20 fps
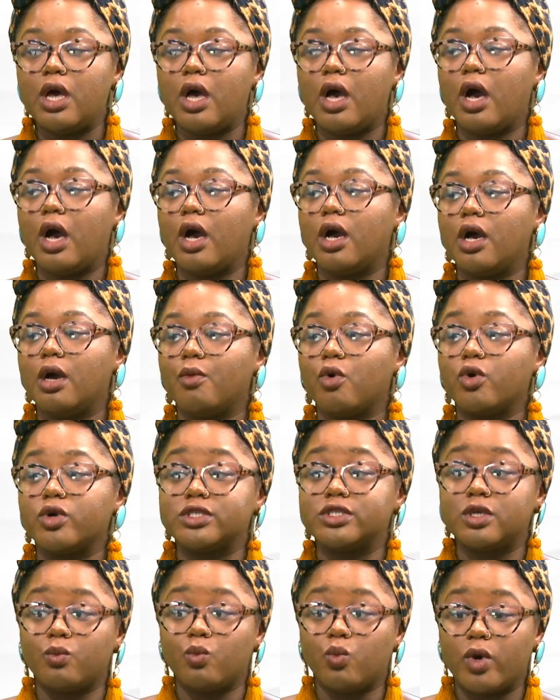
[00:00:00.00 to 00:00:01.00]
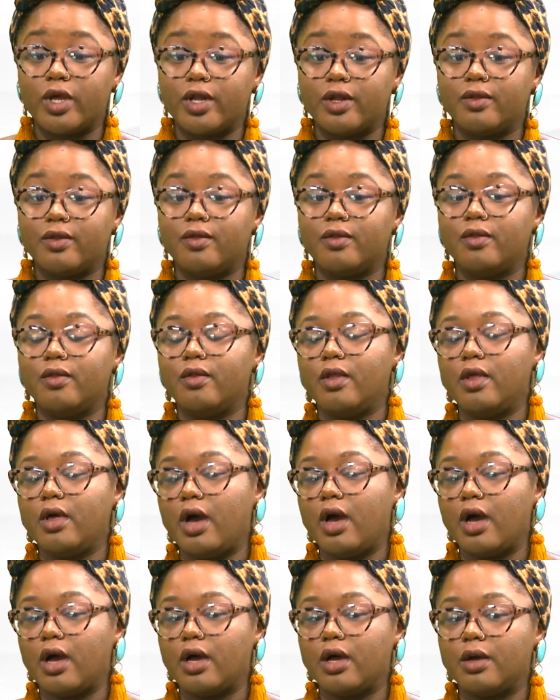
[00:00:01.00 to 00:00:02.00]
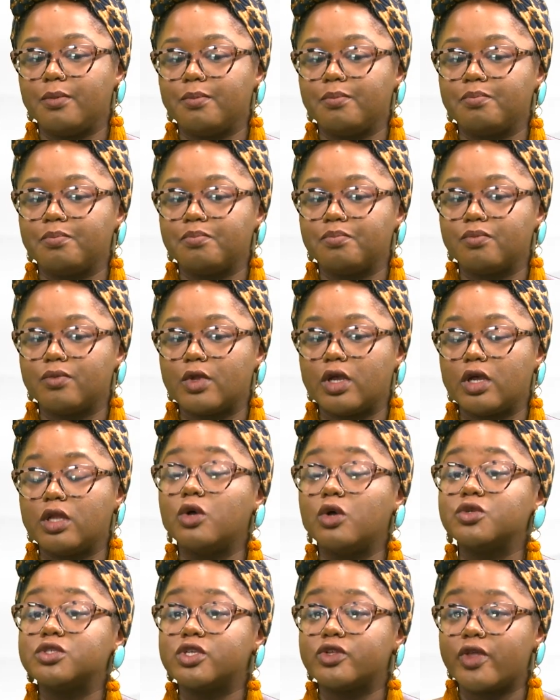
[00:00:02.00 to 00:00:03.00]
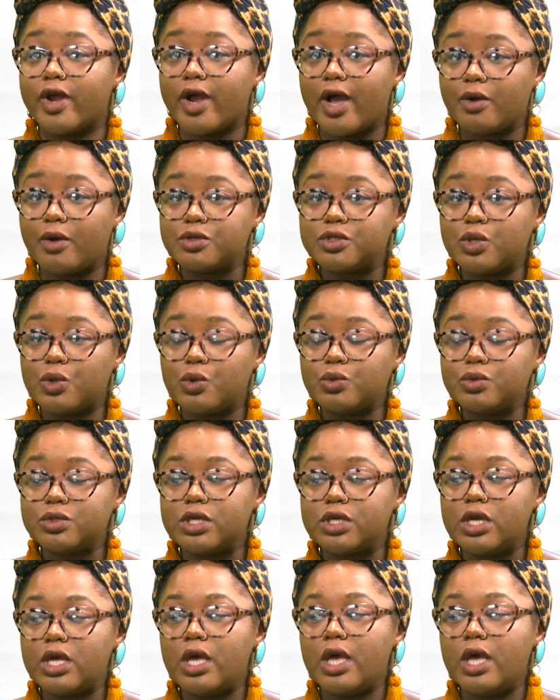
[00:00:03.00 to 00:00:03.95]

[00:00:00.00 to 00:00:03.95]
um, or someone um, close to their household